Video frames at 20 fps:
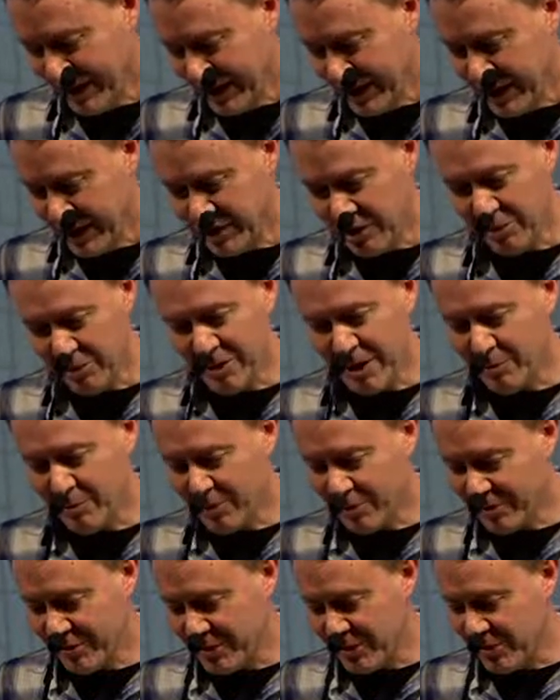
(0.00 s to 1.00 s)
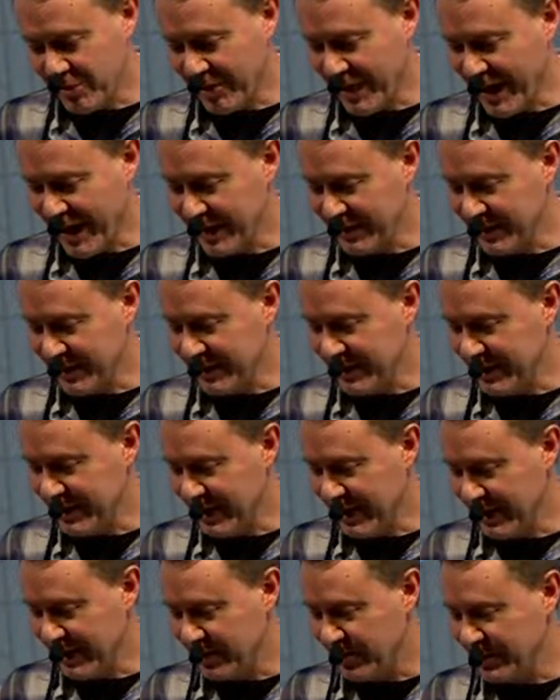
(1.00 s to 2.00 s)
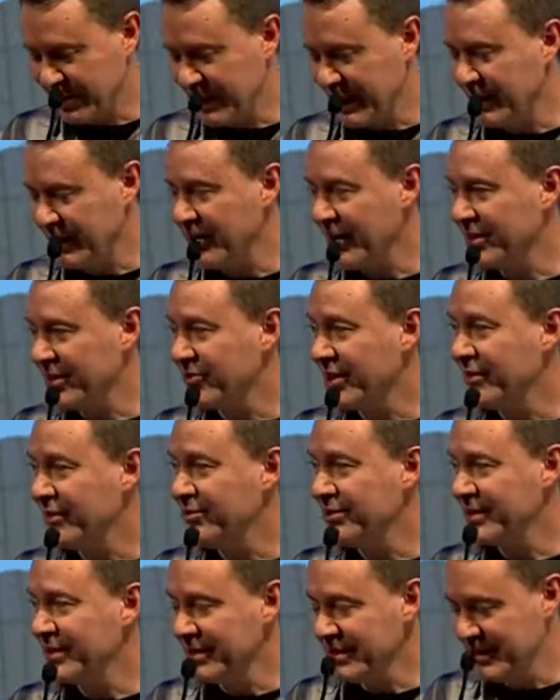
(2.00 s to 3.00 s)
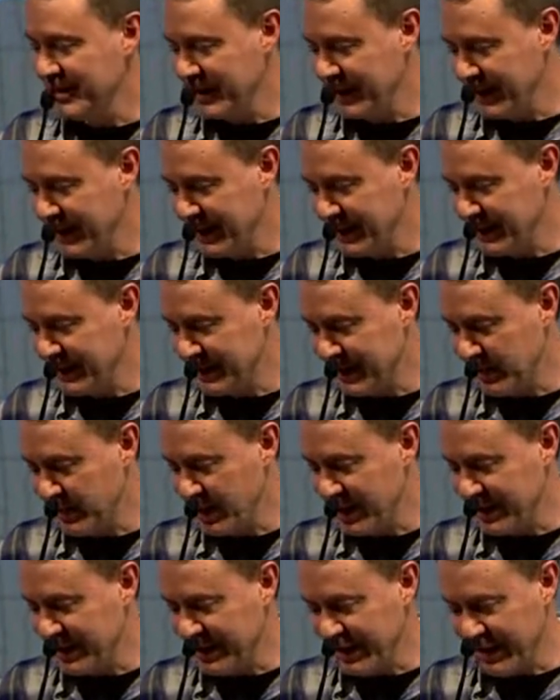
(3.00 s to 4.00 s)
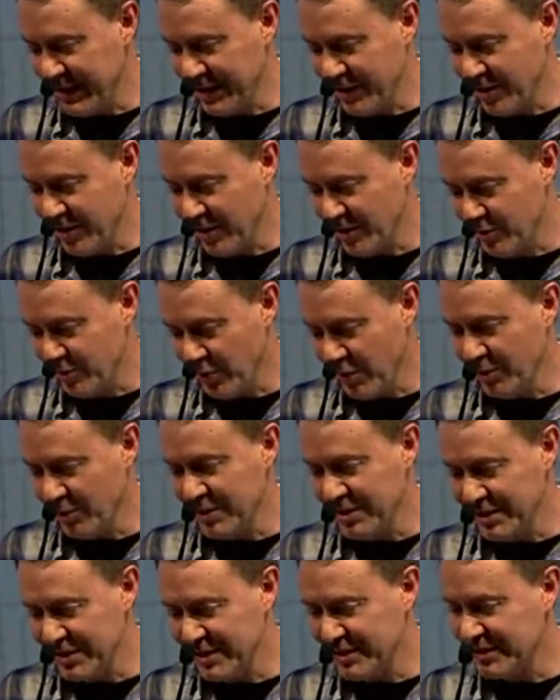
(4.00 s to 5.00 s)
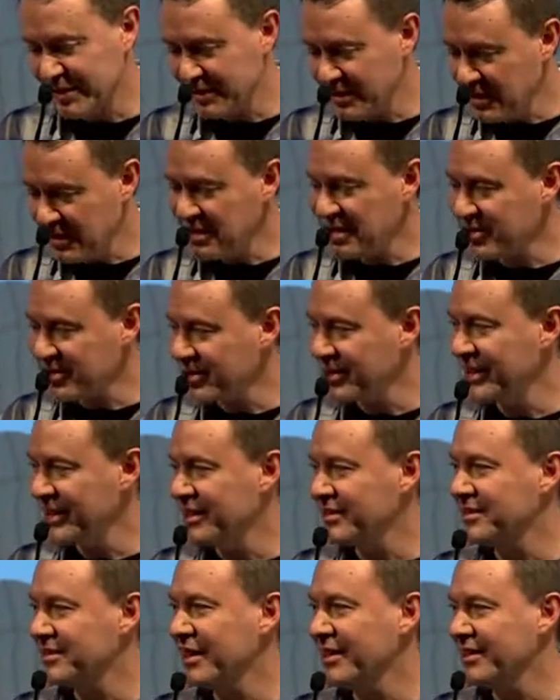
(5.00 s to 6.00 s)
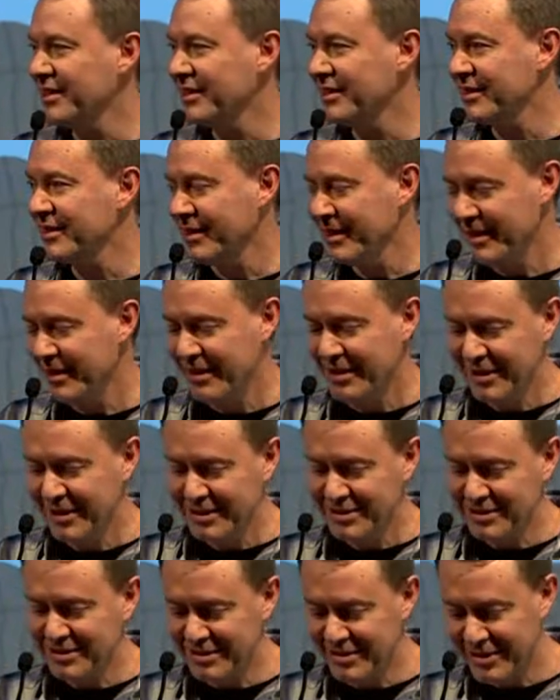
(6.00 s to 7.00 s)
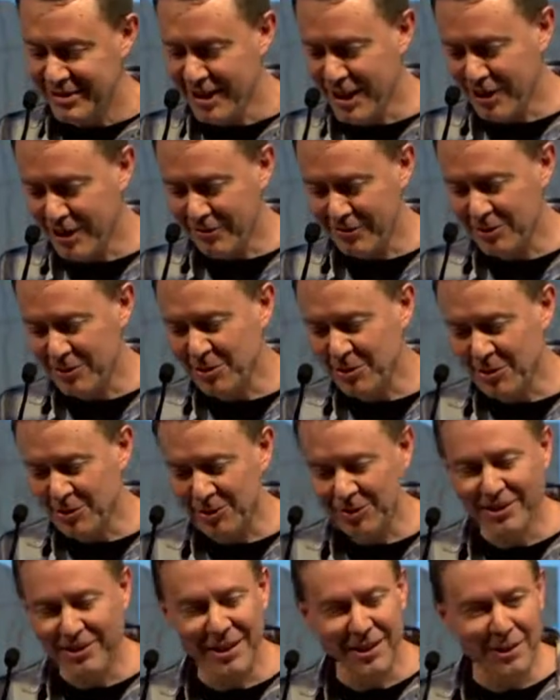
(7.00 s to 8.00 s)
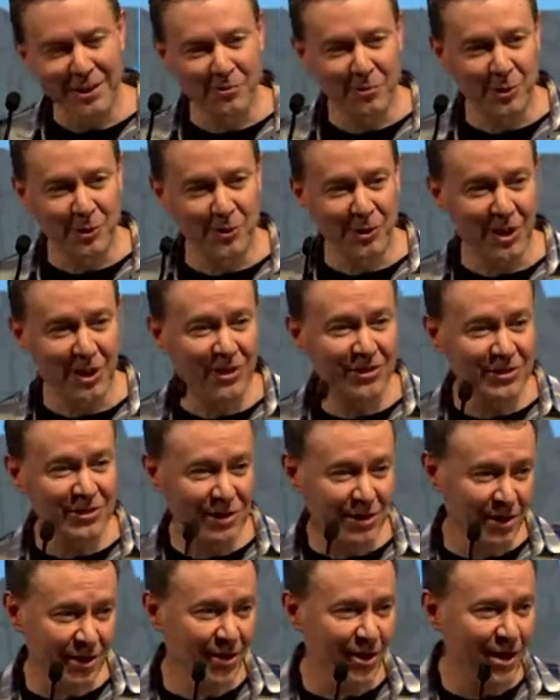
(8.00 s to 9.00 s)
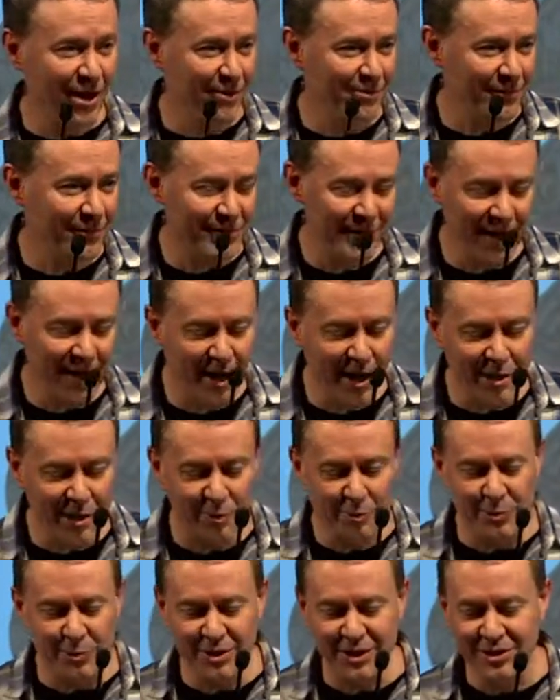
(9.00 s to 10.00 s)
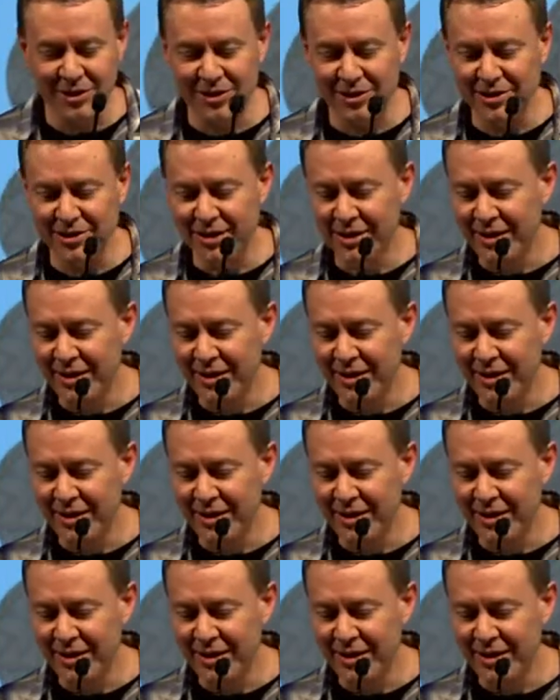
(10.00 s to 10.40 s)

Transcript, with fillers: In November of 2000, uh, Christine and I travelled into Sydney CBD on what was initially a Sunday afternoon. Um, we were going to climb the Harbour Bridge.